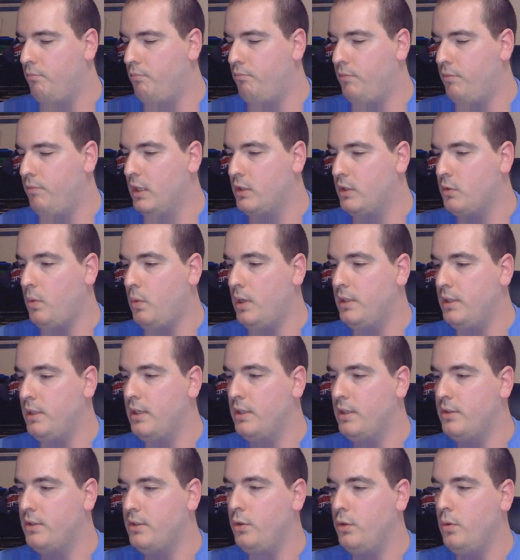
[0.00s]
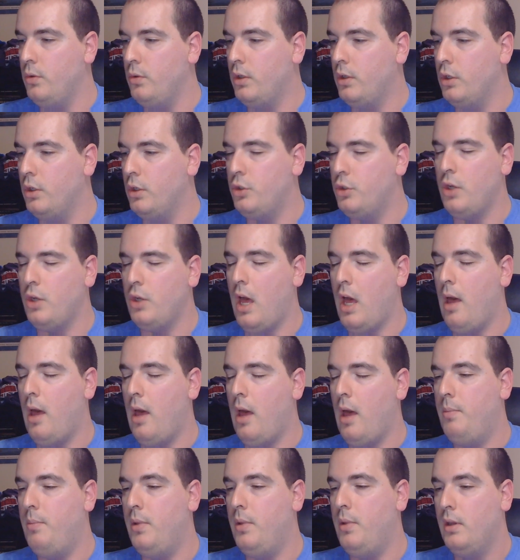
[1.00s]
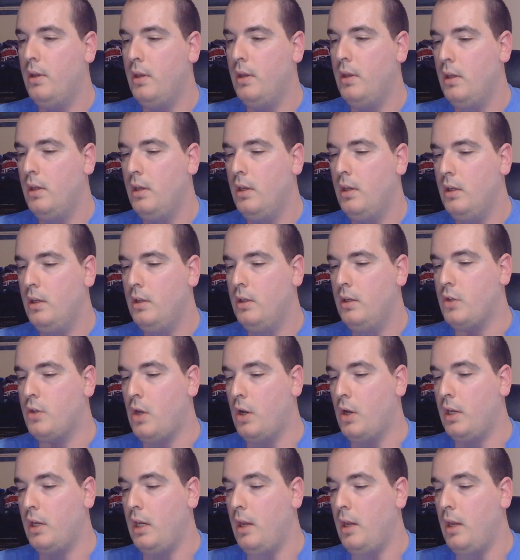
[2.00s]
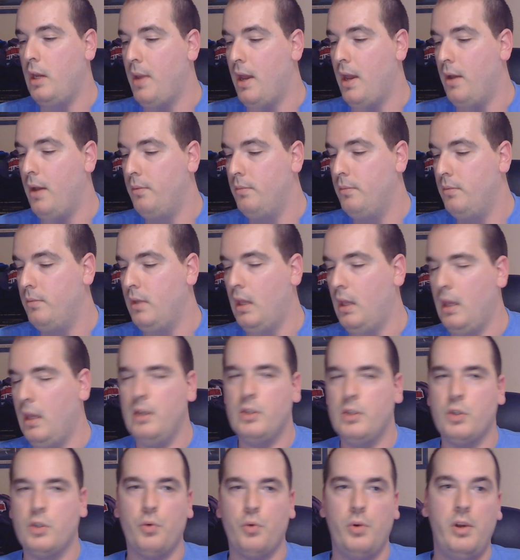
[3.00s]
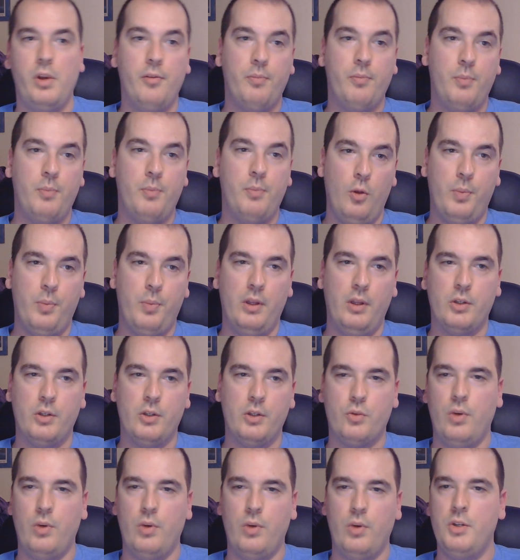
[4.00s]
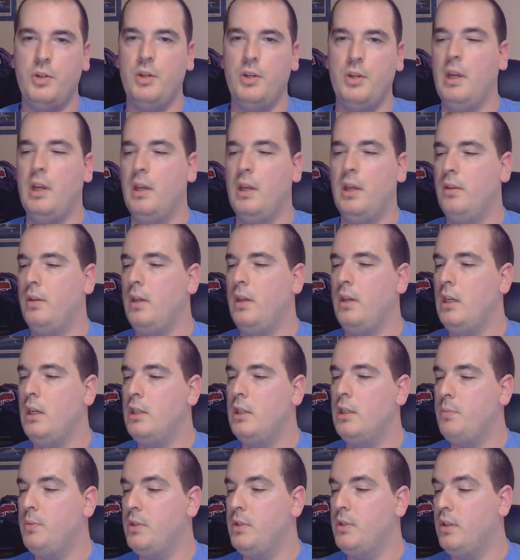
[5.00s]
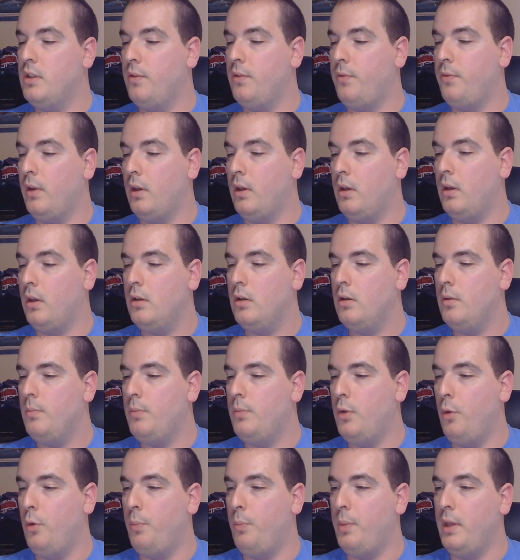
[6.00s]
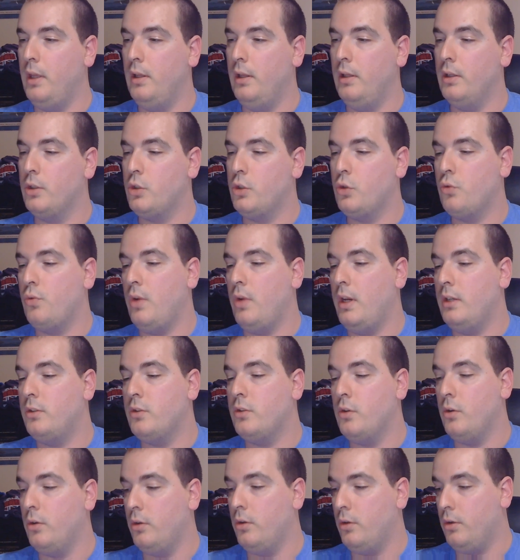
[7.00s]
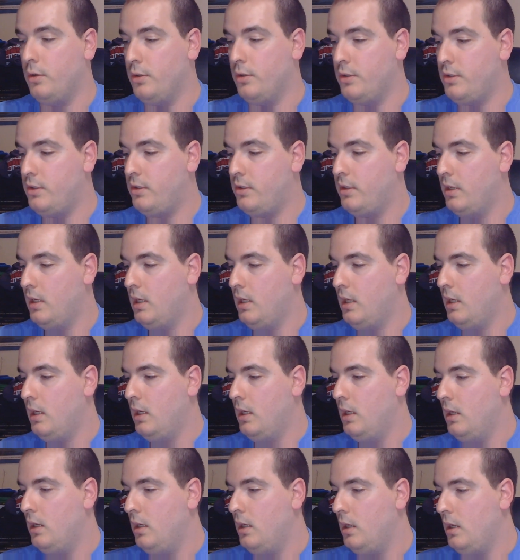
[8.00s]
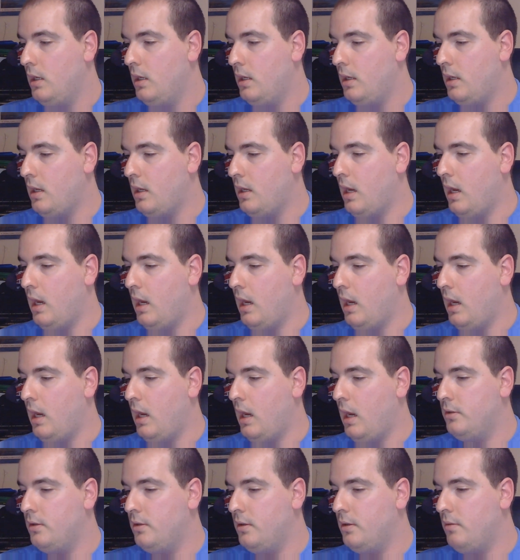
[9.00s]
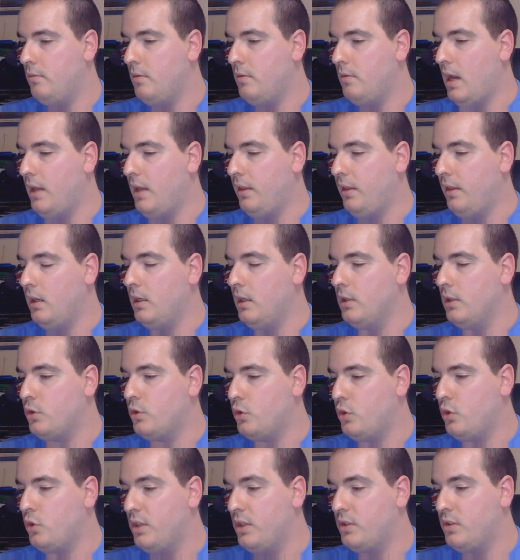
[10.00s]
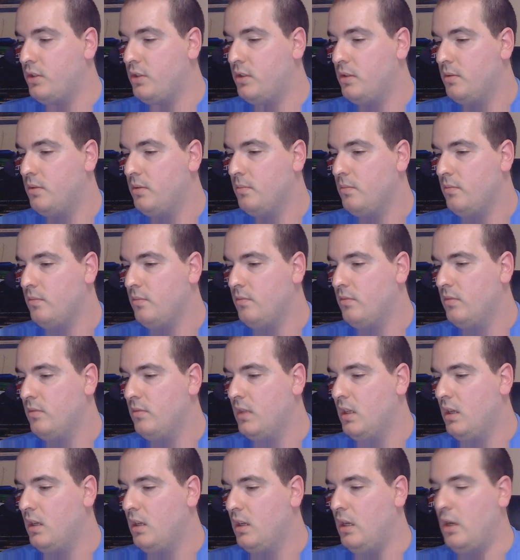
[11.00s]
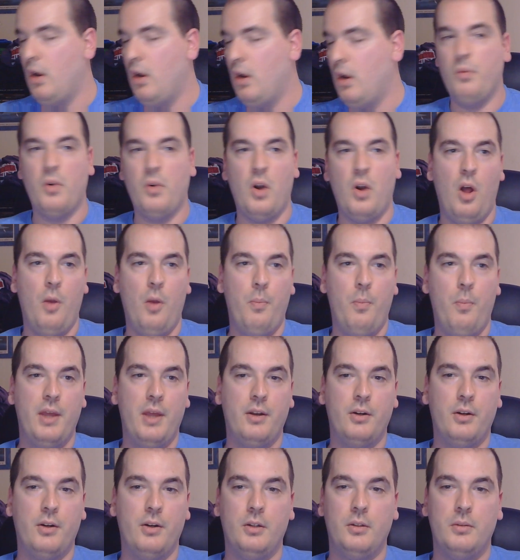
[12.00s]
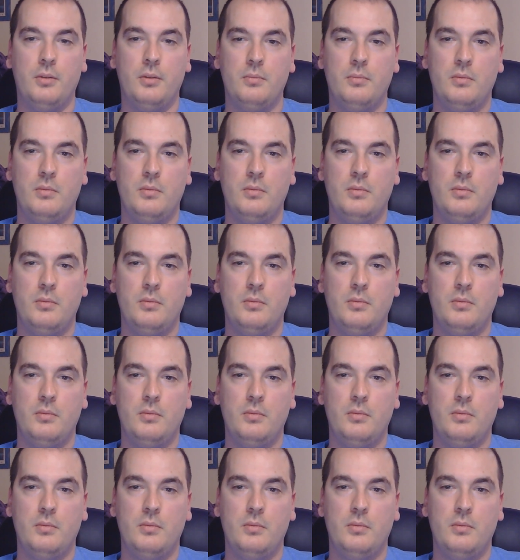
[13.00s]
this one does do a good job talking about the history of pulp illustration and the specific pulp illustrators, and I think it's just an overall better